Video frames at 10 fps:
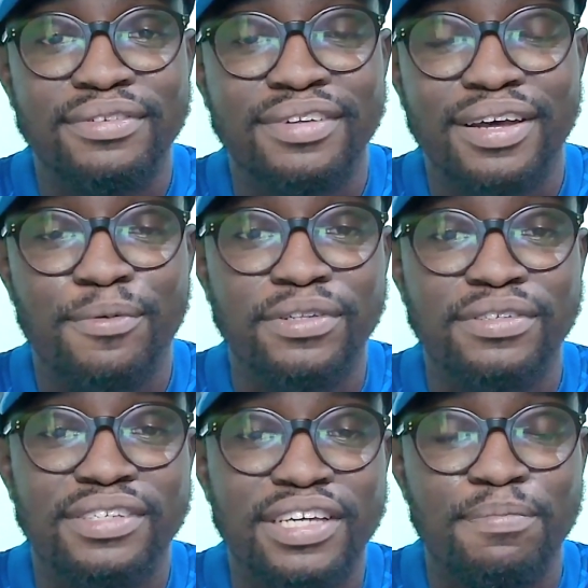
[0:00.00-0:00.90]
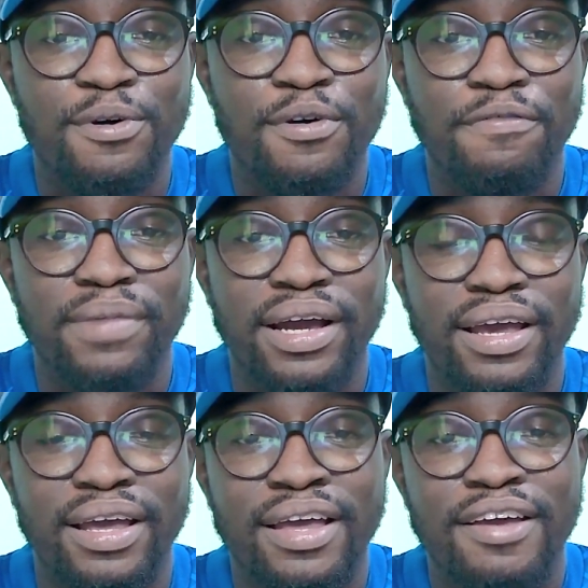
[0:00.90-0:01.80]
want to see more of my
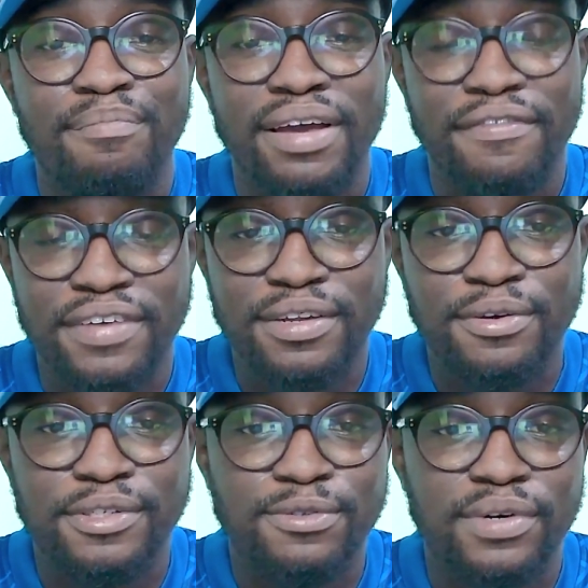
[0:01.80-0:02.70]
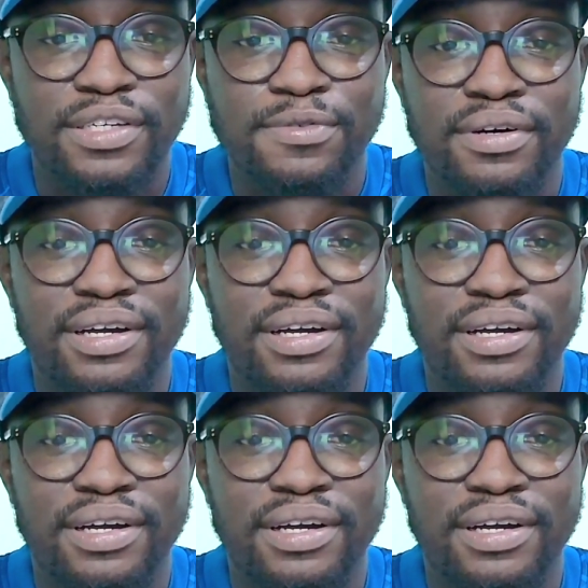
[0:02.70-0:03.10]
videos too as well.